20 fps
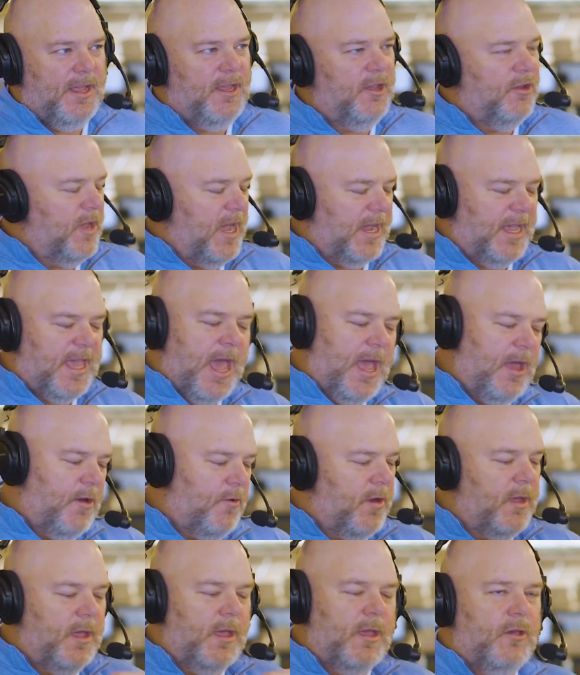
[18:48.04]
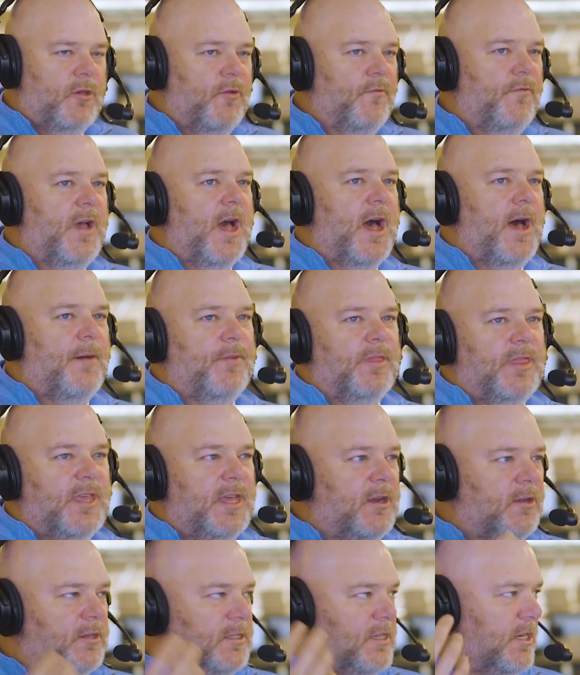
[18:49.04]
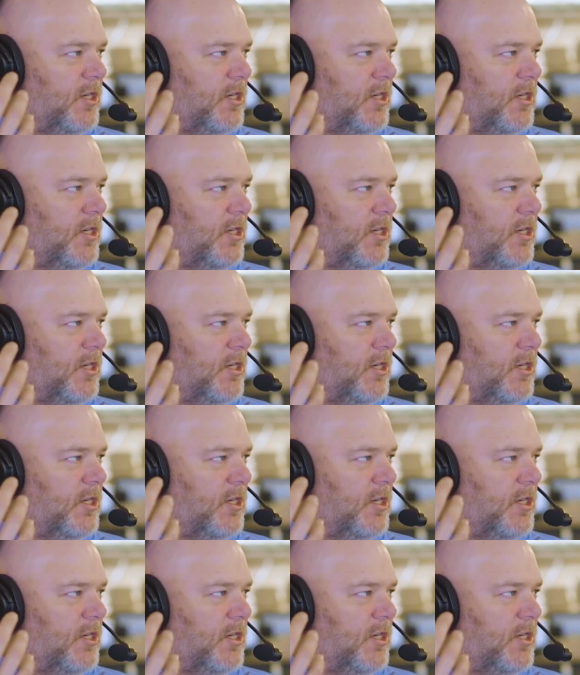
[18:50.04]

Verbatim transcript: And you've got catering. You've got, but then all of a